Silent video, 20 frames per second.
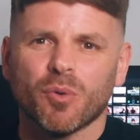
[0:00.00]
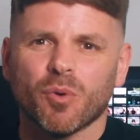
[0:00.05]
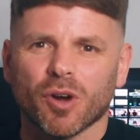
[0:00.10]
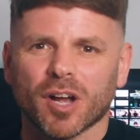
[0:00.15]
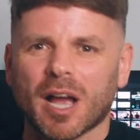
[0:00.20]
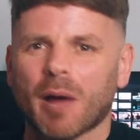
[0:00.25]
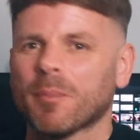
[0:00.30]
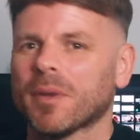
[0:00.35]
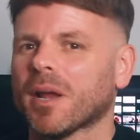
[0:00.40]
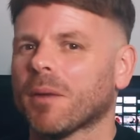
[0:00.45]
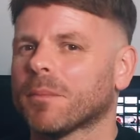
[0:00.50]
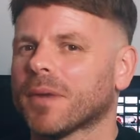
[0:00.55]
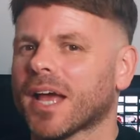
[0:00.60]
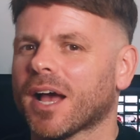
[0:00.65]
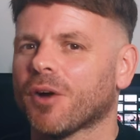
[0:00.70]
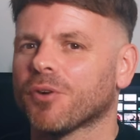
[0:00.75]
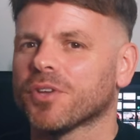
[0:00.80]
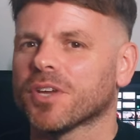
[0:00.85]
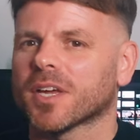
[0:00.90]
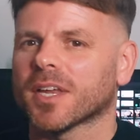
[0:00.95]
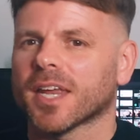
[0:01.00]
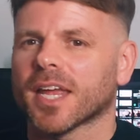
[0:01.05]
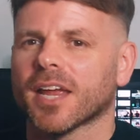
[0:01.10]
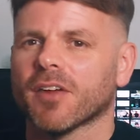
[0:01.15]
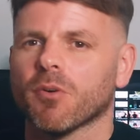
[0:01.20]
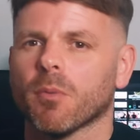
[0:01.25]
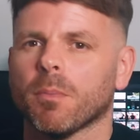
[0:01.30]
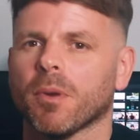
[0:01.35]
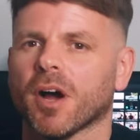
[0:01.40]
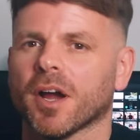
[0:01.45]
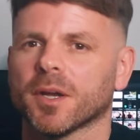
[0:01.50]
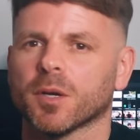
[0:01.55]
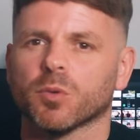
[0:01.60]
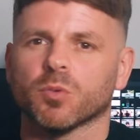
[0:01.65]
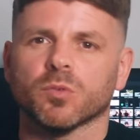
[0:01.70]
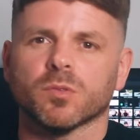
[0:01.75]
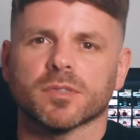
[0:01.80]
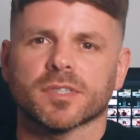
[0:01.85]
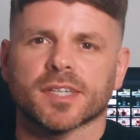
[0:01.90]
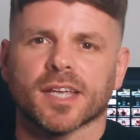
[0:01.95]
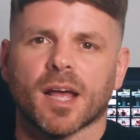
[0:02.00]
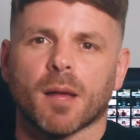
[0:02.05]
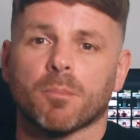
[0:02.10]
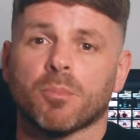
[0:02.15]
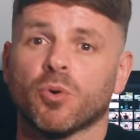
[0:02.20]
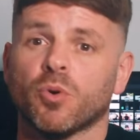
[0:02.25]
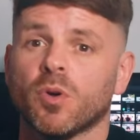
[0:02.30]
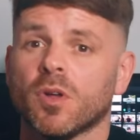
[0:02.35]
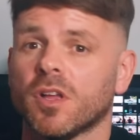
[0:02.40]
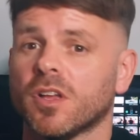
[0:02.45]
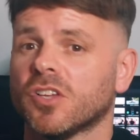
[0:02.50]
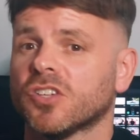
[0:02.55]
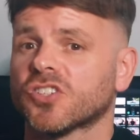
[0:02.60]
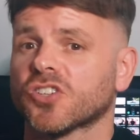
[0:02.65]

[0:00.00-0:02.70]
Well, coming up now, you're going to hear a binaural sample